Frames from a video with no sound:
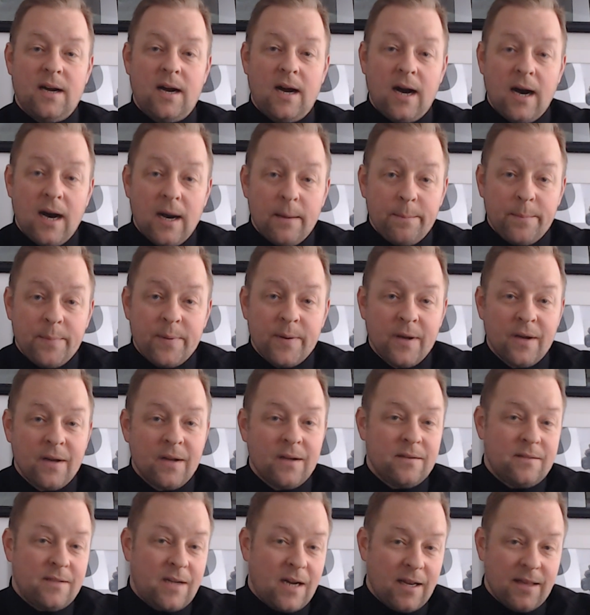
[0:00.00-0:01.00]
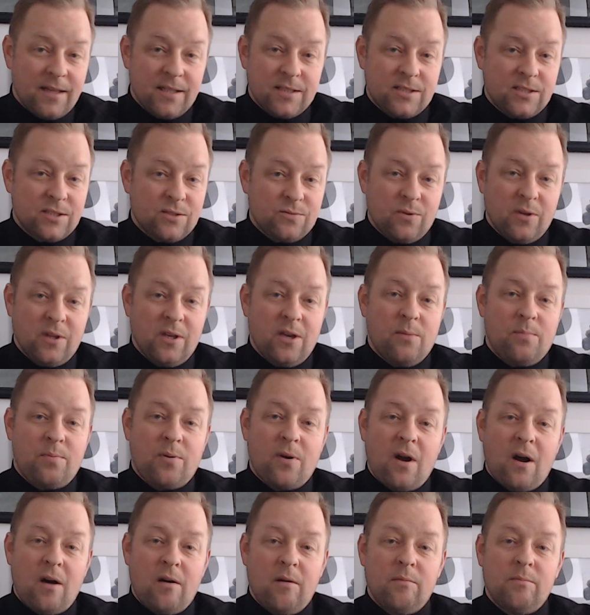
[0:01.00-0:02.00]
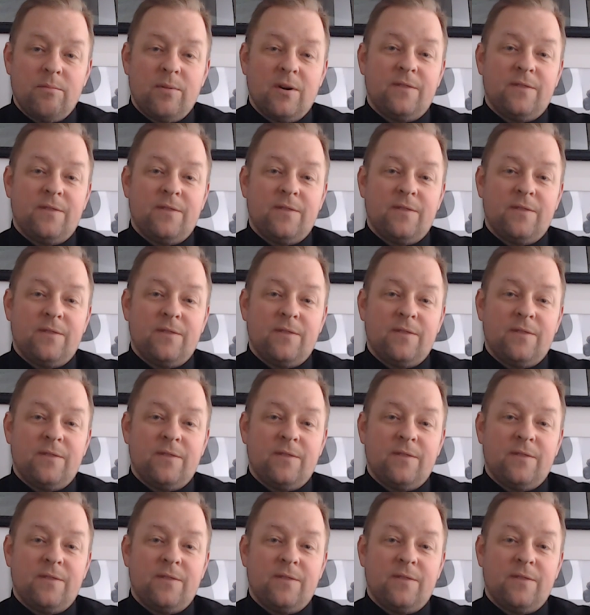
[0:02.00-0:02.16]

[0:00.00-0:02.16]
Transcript: up, none of this is really a problem.